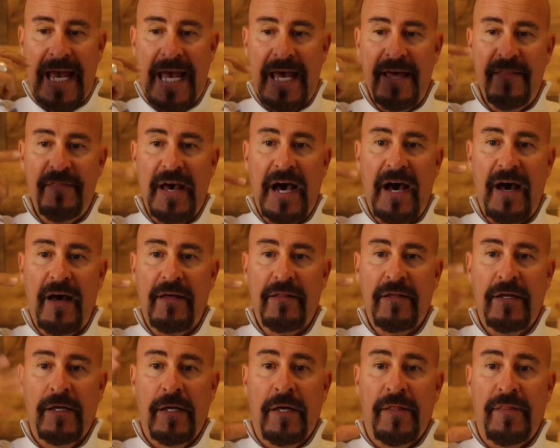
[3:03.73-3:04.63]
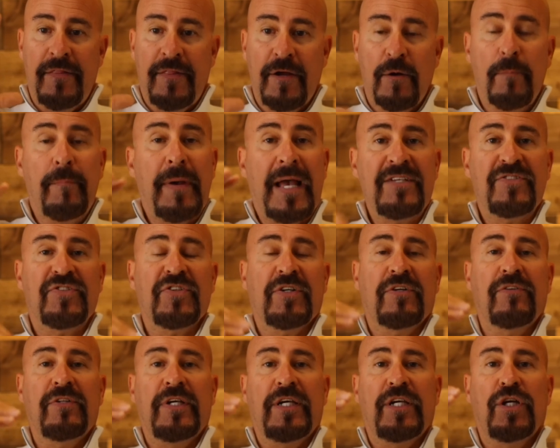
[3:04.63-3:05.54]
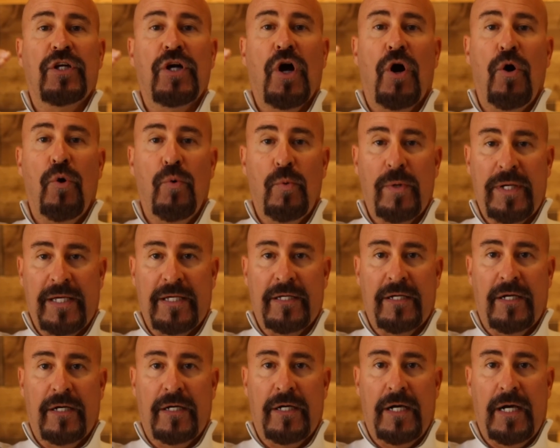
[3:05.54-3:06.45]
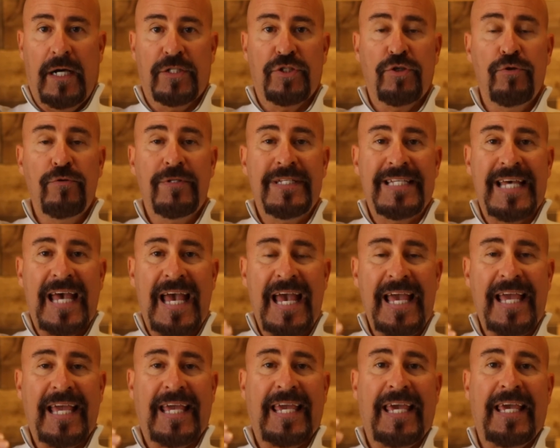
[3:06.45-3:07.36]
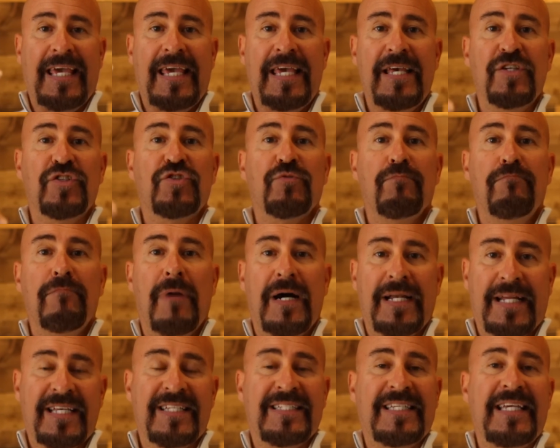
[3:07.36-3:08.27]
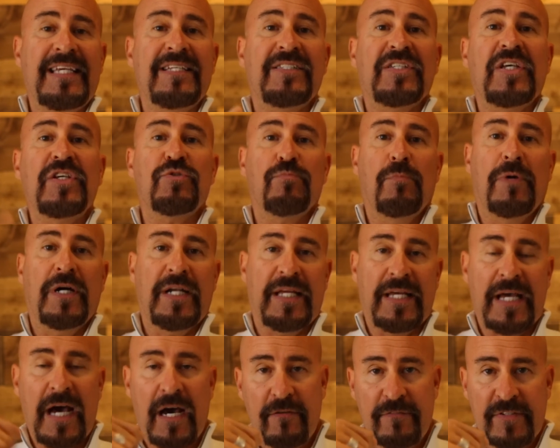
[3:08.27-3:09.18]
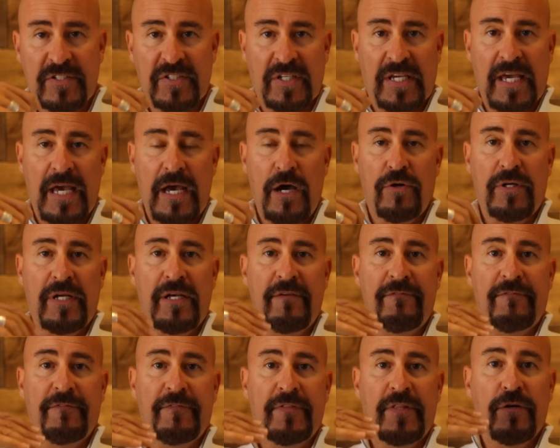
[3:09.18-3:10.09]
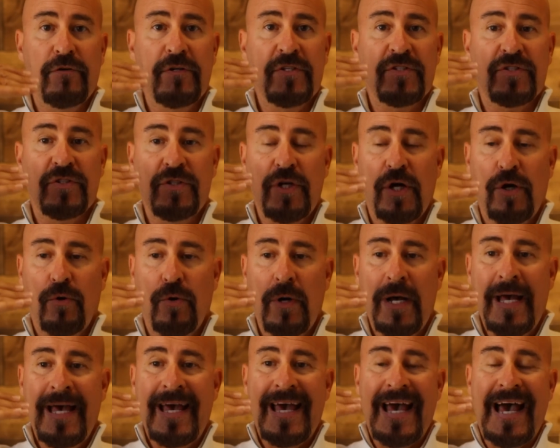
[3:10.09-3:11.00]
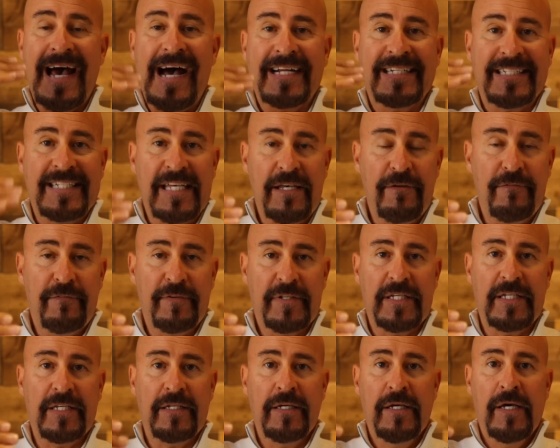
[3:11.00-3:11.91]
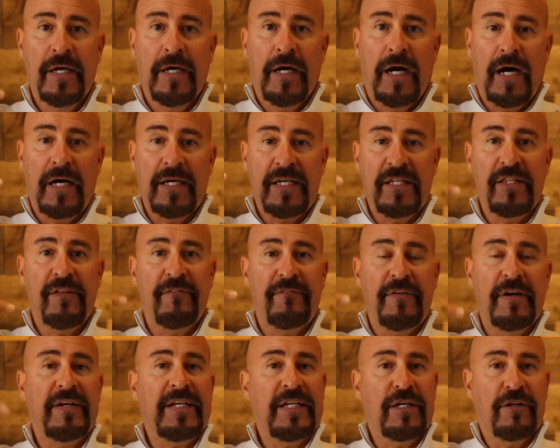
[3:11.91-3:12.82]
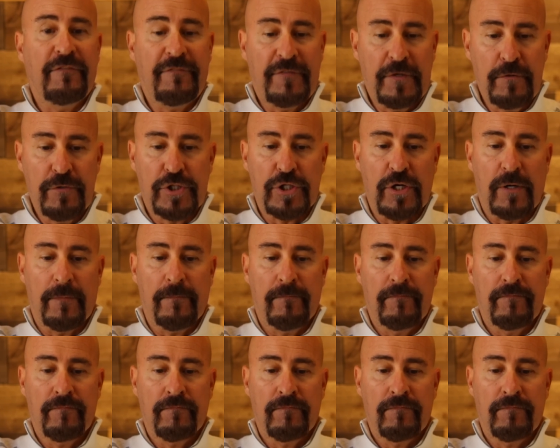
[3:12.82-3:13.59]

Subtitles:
and that they're basically going to take his money, seize his money out of his account if there is no activity in the very near future.